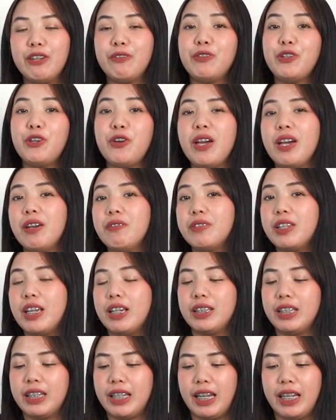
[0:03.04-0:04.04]
If you have
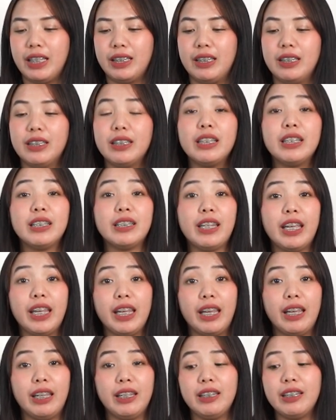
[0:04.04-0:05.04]
dedicated a
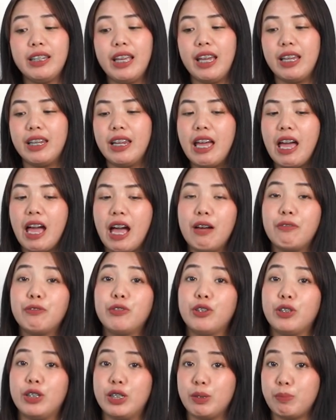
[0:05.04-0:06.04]
decade and a half
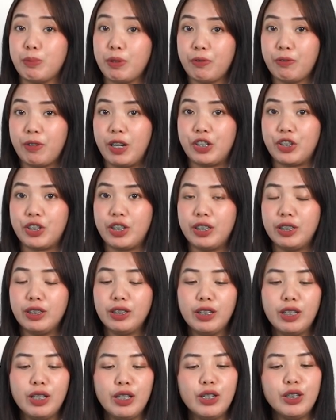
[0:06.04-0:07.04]
to this
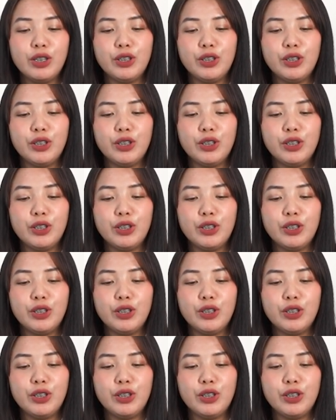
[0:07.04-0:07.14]
profession,